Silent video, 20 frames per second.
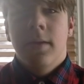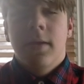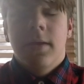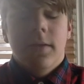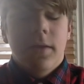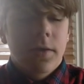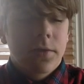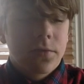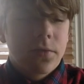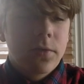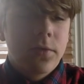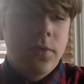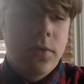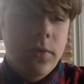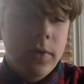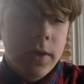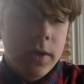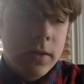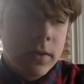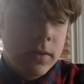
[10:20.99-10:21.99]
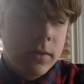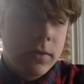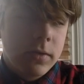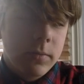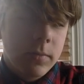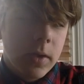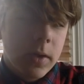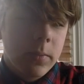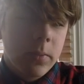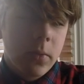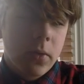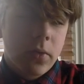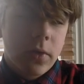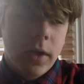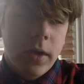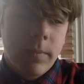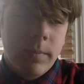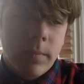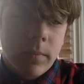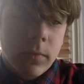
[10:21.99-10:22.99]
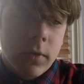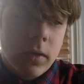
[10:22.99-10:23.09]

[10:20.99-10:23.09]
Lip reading: Thanks for tuning in to my book rant.